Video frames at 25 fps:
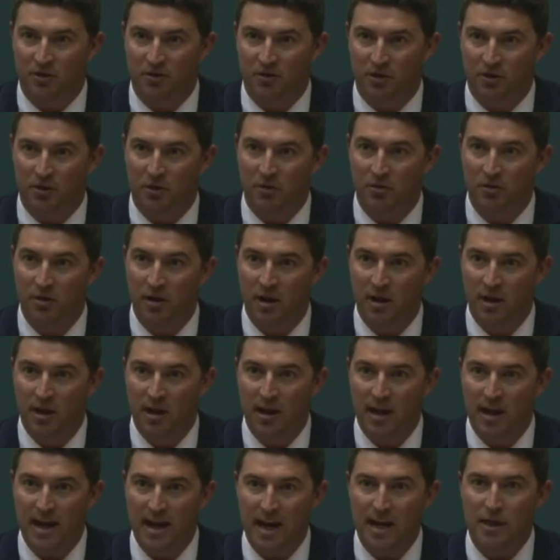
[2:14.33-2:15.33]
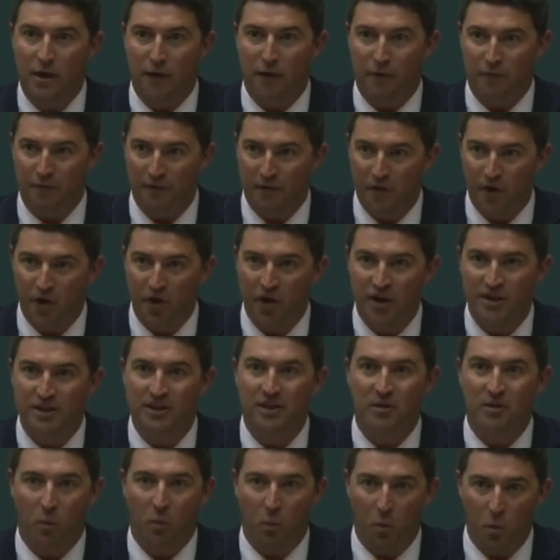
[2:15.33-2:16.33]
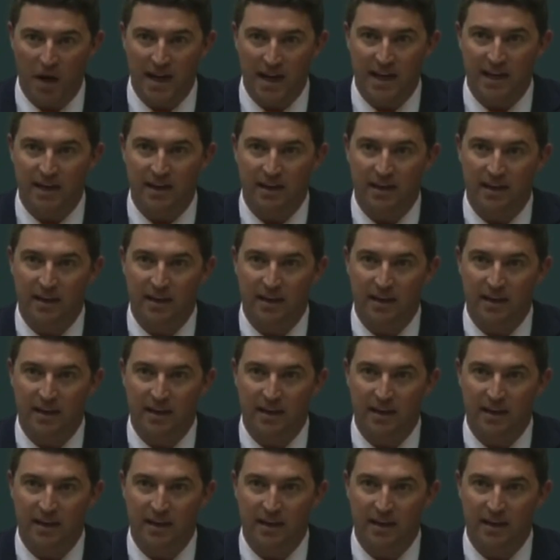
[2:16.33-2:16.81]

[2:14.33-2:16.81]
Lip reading: to in the first week